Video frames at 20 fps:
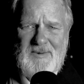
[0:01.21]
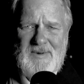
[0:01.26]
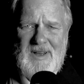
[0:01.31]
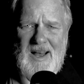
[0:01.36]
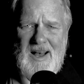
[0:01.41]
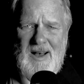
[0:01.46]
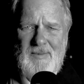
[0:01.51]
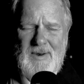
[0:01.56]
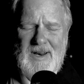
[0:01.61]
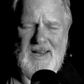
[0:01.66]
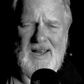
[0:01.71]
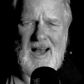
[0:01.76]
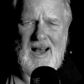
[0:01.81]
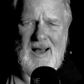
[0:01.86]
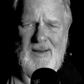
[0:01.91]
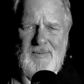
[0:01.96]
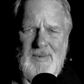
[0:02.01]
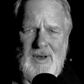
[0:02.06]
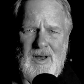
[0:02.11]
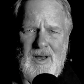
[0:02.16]
Comedy.
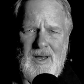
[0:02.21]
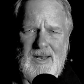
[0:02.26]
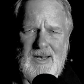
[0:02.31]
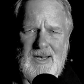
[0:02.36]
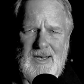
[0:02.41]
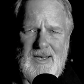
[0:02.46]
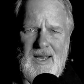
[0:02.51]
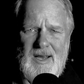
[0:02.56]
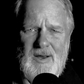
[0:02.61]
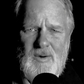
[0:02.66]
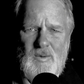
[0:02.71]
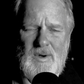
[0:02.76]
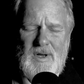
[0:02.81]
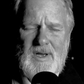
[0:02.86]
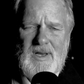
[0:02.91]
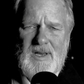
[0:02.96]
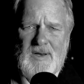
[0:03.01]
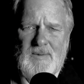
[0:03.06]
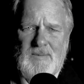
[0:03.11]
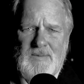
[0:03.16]
I'm Dick
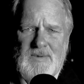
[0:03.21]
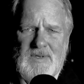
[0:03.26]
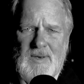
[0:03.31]
Williams.